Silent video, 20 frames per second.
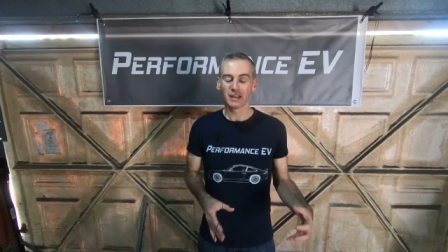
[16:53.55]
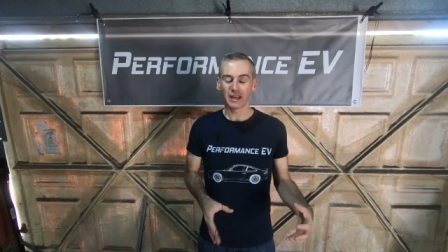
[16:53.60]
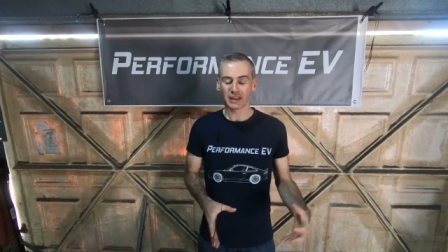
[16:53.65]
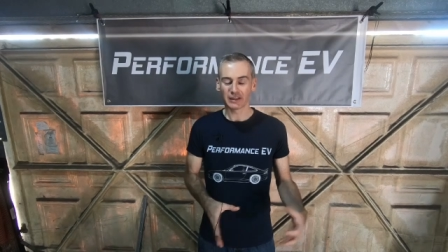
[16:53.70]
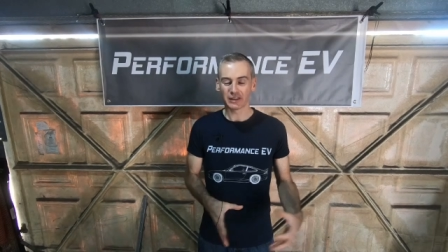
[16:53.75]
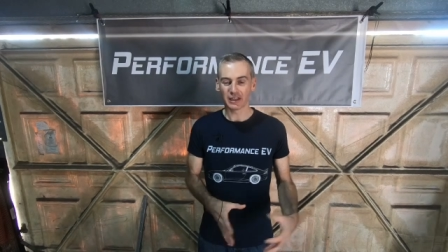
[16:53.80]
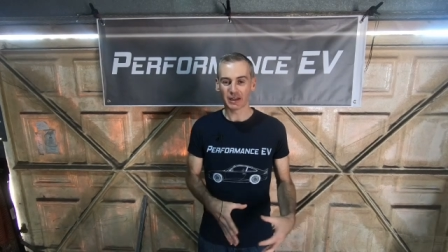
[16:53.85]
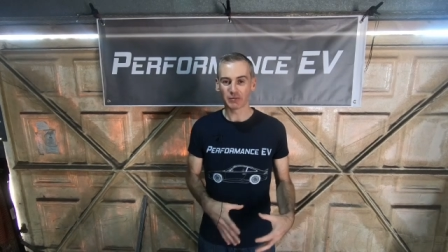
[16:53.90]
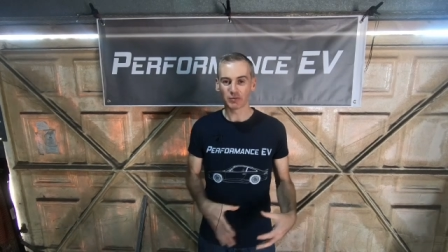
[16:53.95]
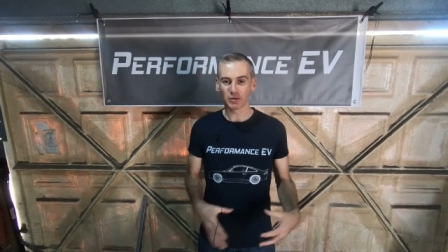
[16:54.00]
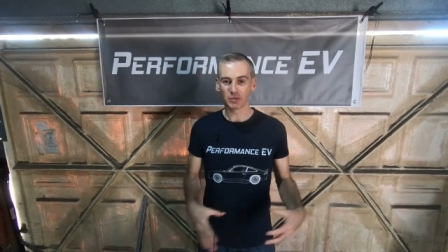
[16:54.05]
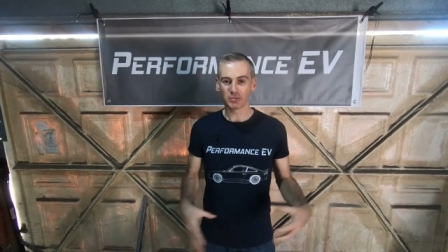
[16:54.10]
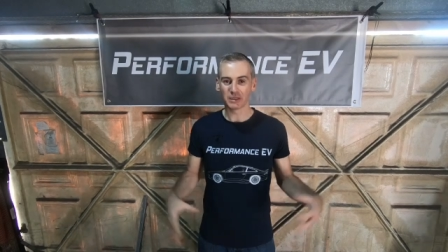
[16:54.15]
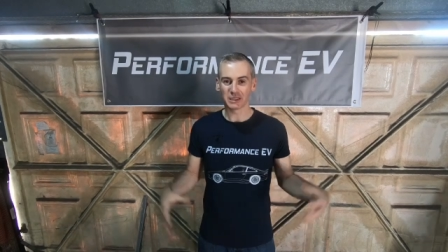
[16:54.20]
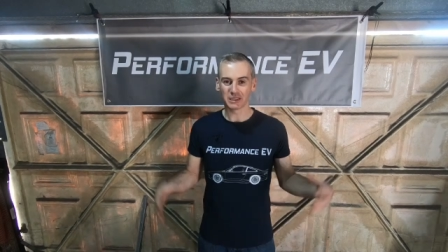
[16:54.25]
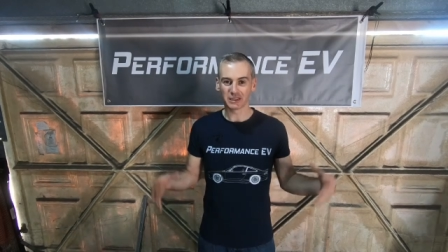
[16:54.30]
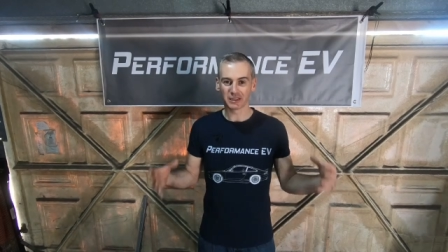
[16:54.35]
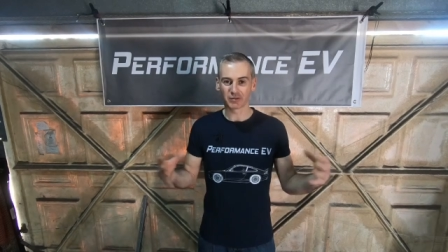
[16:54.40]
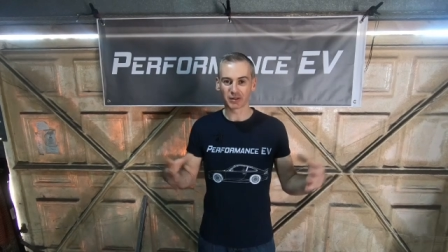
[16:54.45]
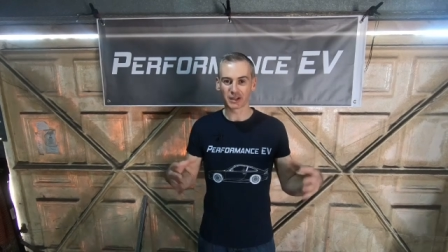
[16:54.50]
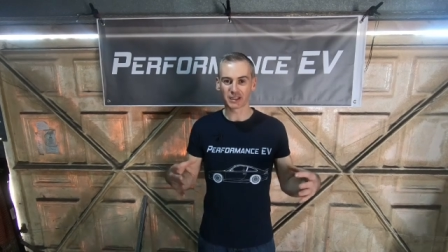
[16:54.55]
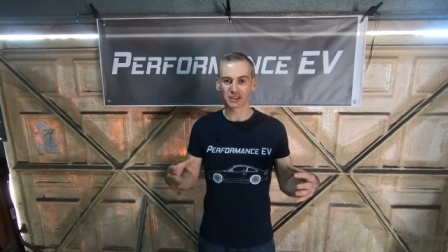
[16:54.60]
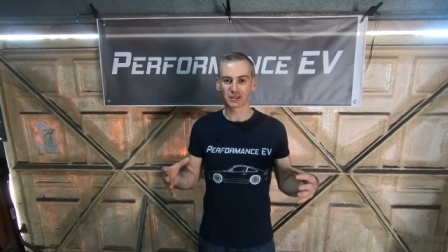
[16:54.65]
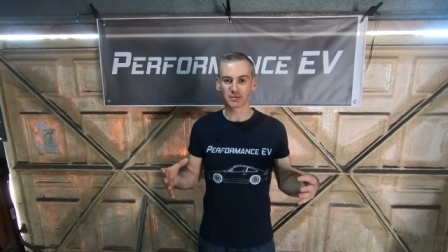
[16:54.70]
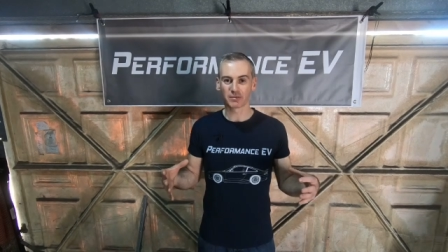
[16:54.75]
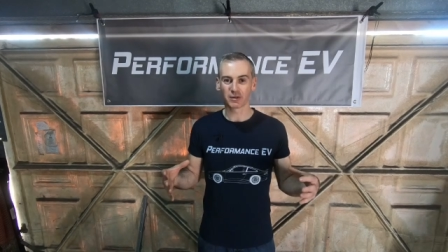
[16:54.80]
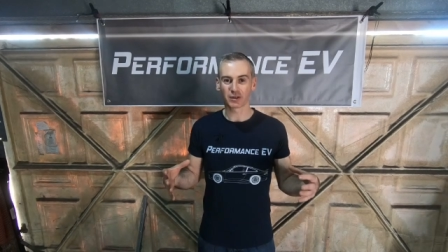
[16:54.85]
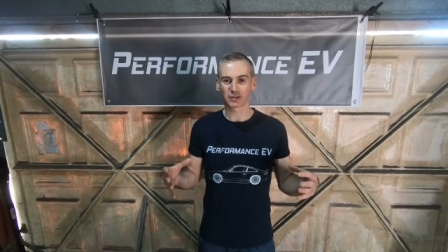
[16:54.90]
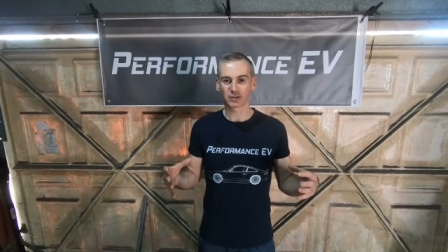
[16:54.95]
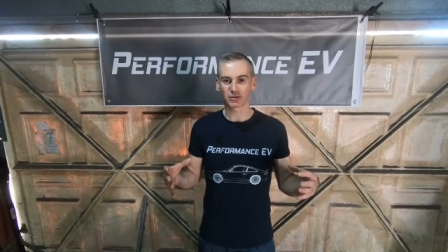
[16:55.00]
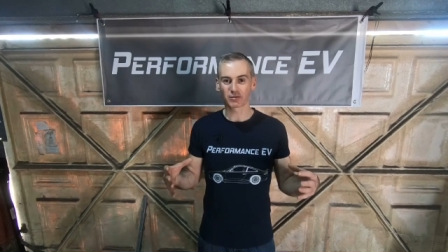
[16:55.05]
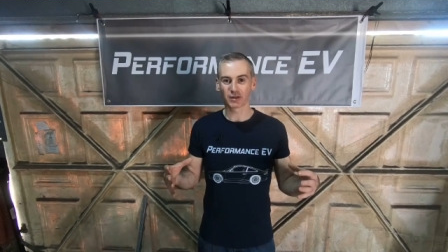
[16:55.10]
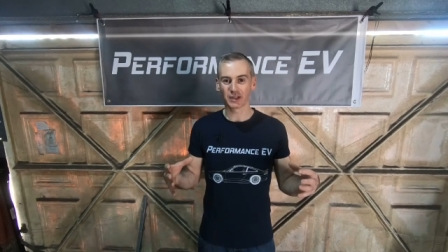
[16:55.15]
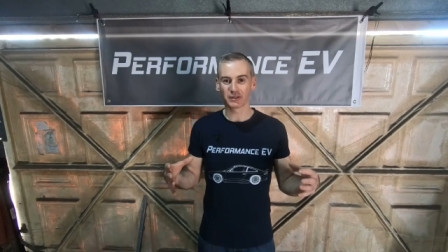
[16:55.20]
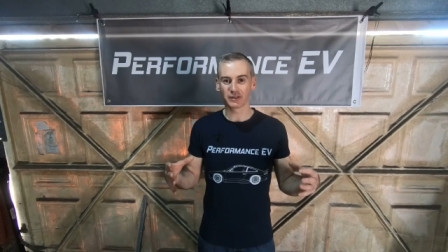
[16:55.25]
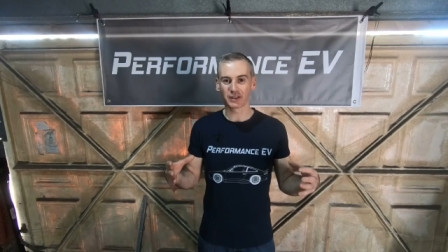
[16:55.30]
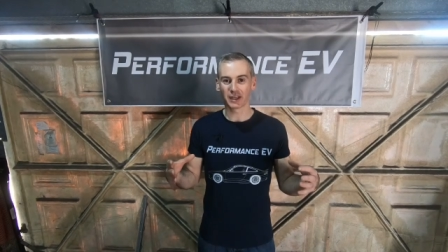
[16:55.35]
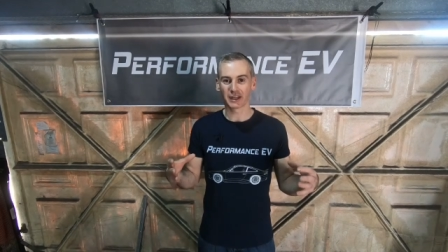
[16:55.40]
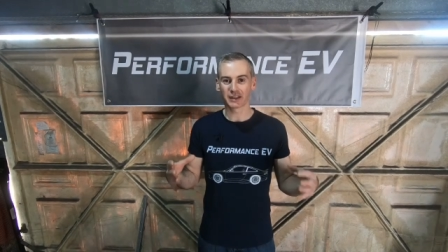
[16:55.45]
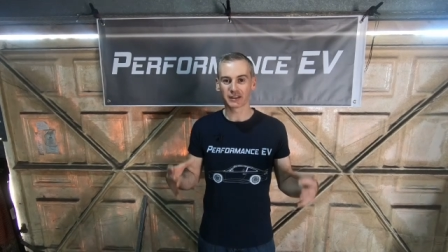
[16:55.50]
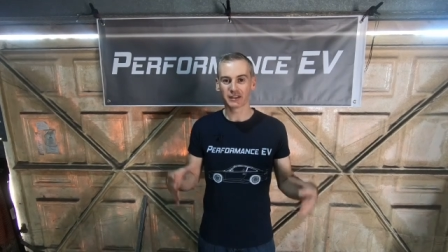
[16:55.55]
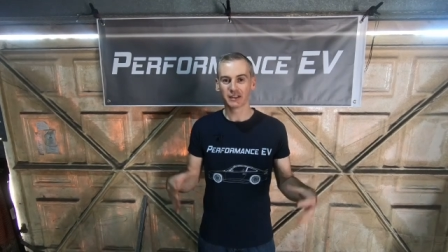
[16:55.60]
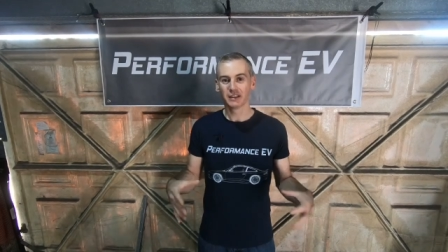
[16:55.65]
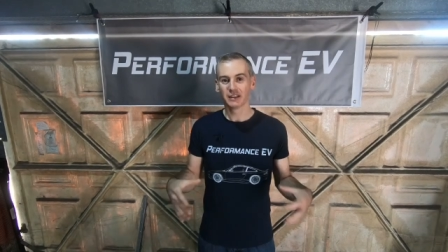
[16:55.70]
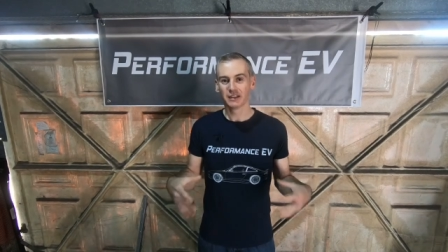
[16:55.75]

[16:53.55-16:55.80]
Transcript: and then we'll build the rest of the box around that.